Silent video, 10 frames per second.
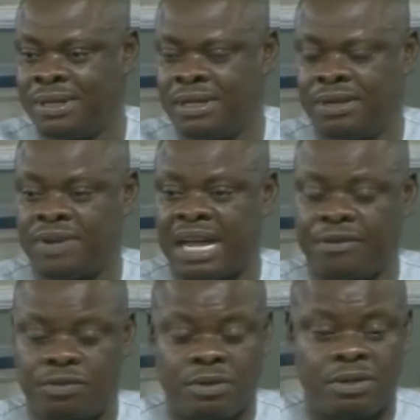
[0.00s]
If I
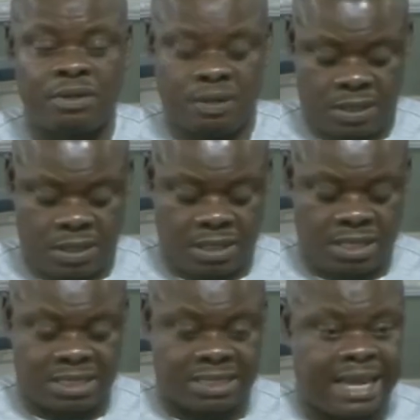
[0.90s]
have to
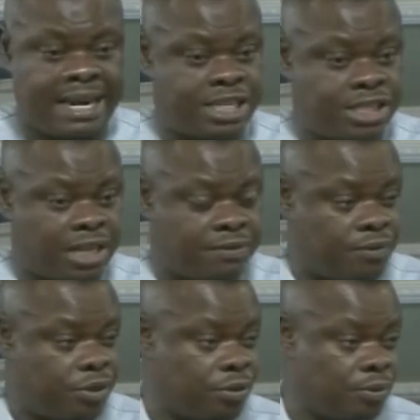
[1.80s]
sign a check
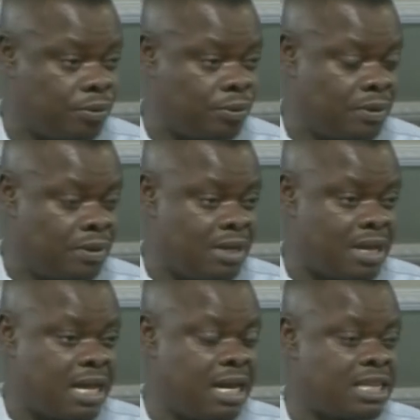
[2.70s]
for you,
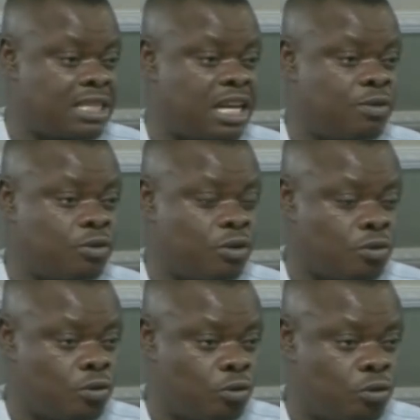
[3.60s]
and the check will
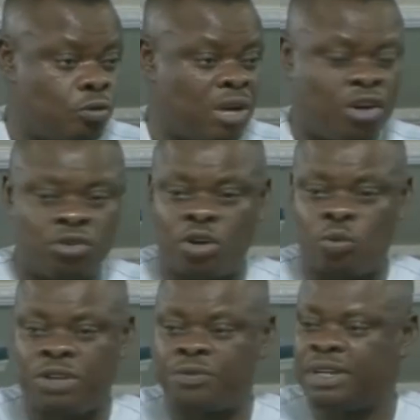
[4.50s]
not go through, I'll
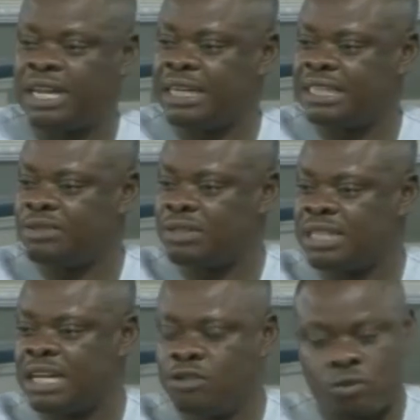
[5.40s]
not wait for that day to
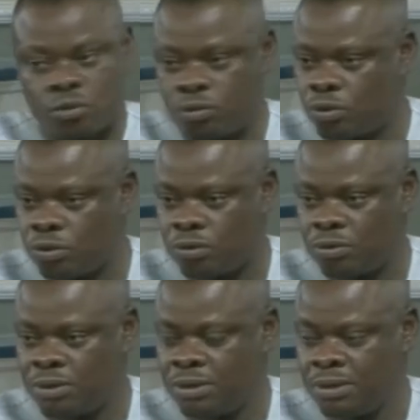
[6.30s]
tell you it won't go
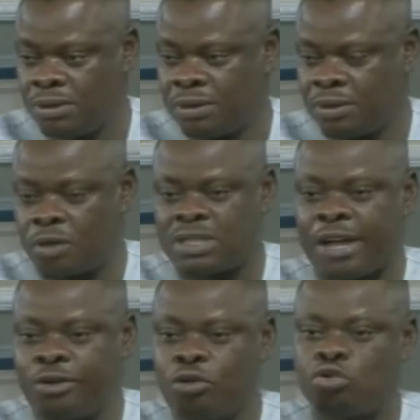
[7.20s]
through. Because
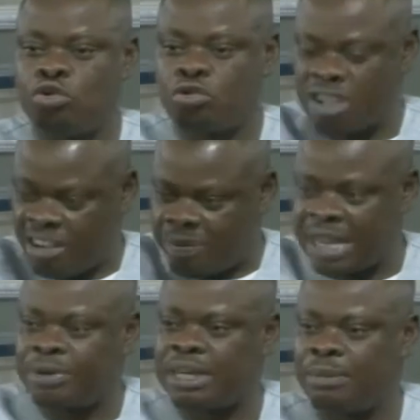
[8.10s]
I know to you, you are
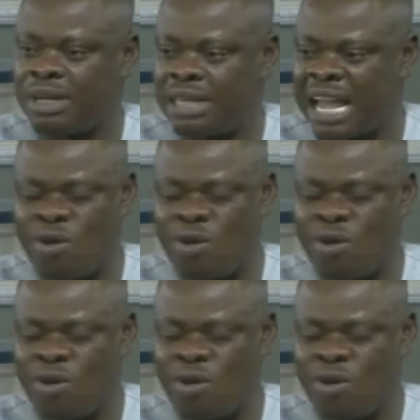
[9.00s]
flying with the money.